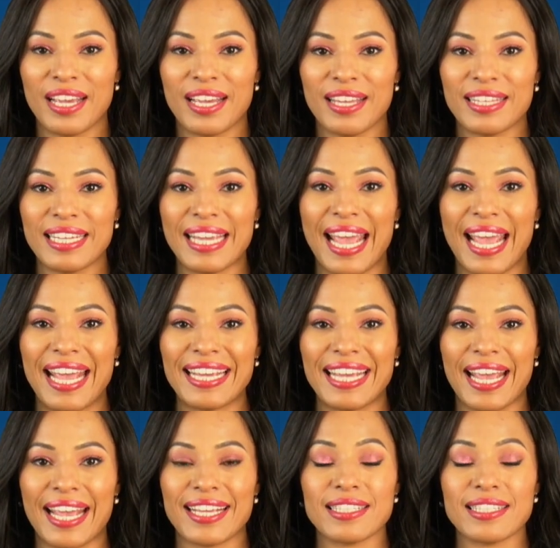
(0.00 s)
The A
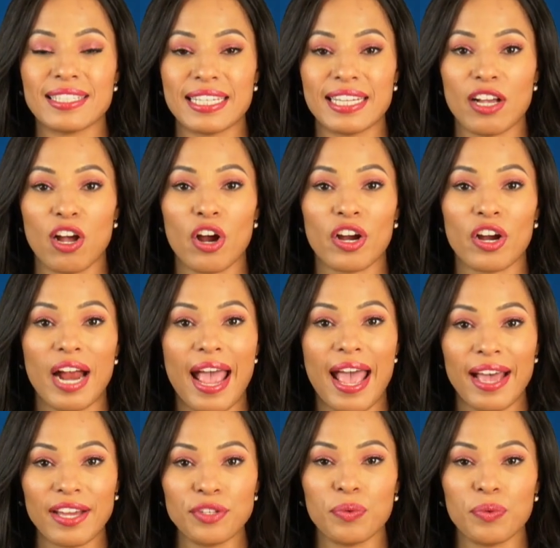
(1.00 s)
A C R
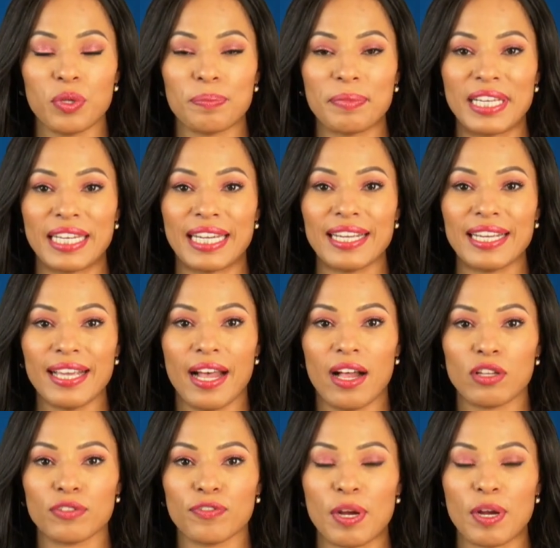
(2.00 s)
annual meeting,
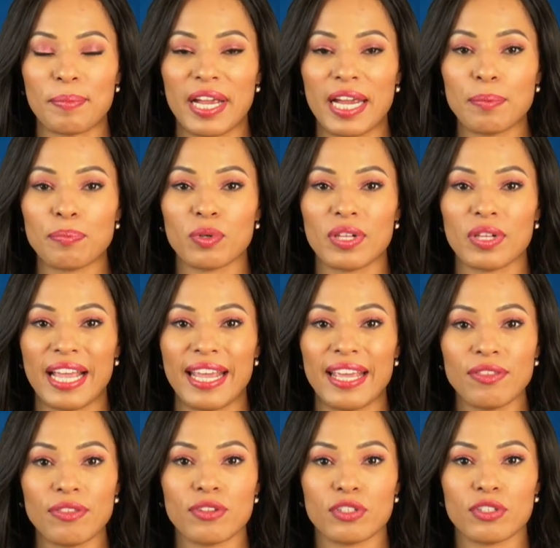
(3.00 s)
held from April
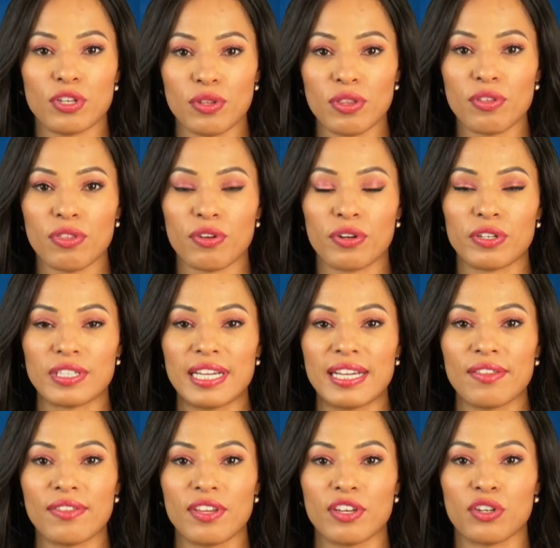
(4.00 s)
eighth to the
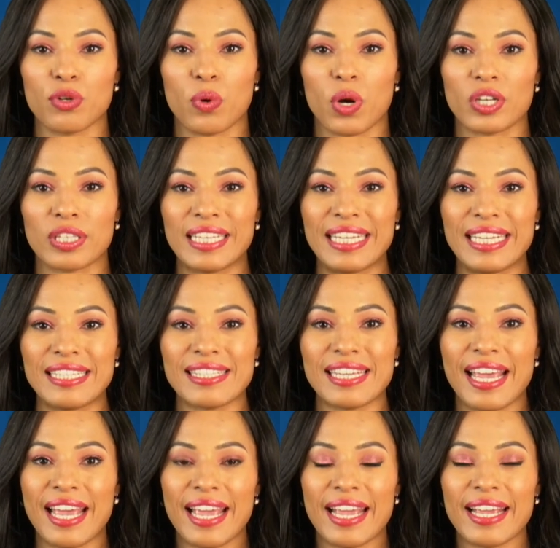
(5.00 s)
thirteenth in New
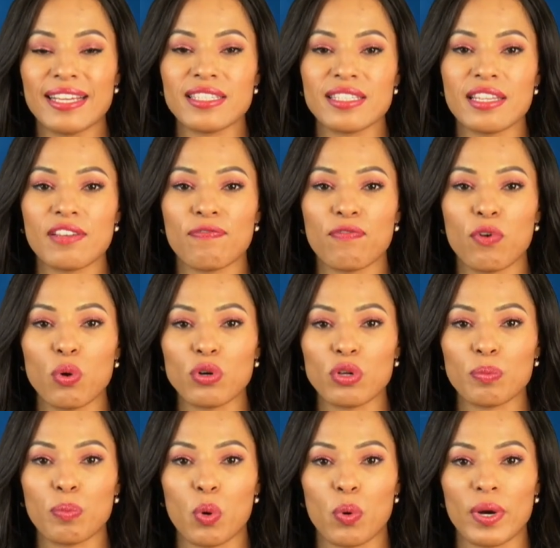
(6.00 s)
Orleans, is the
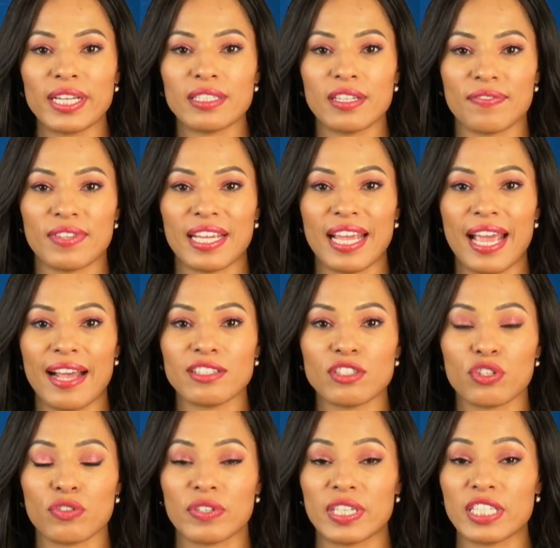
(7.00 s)
focal point of the
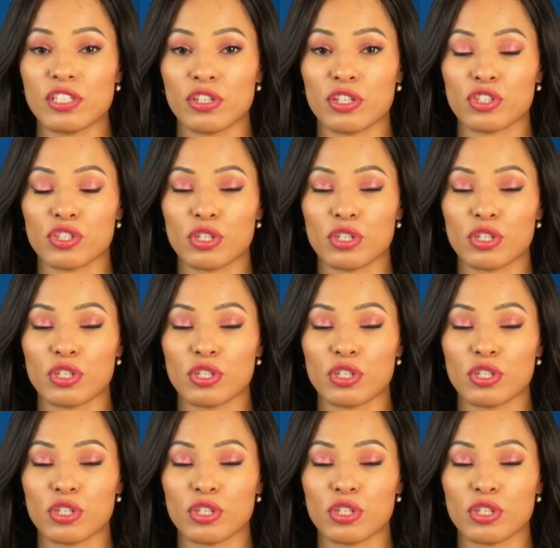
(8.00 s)
cancer research